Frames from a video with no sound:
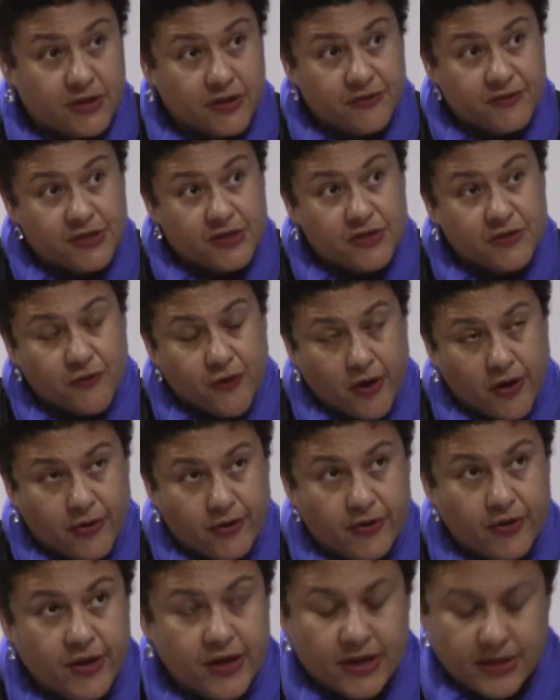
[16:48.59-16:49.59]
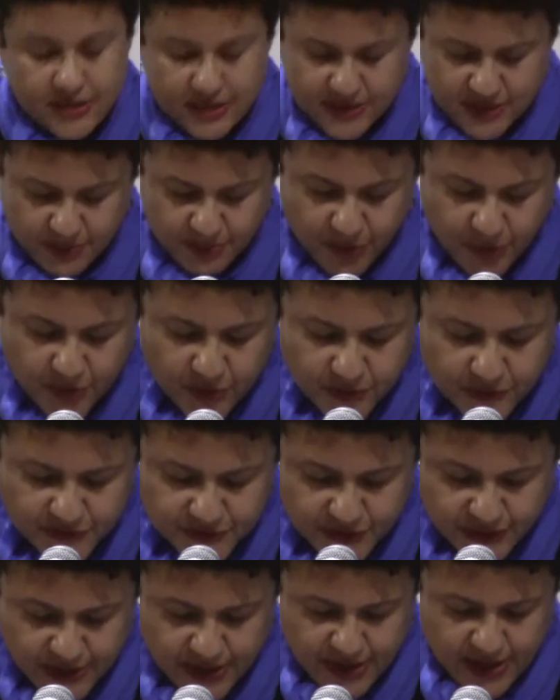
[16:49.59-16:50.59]
Clifton's father,
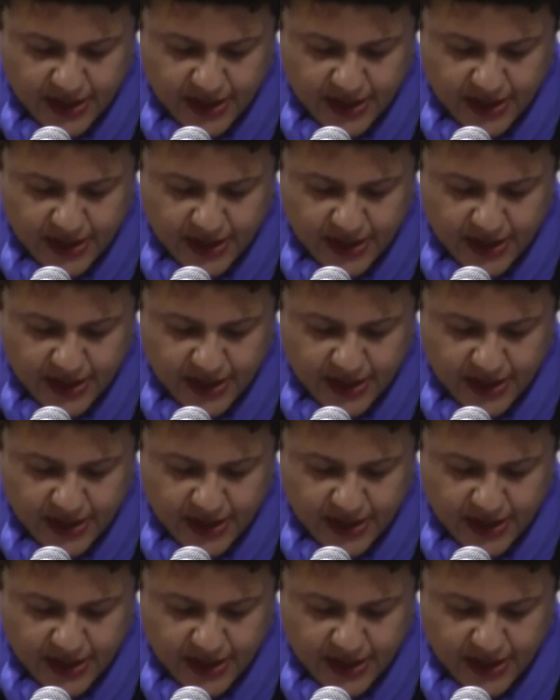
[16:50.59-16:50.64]
disapproved,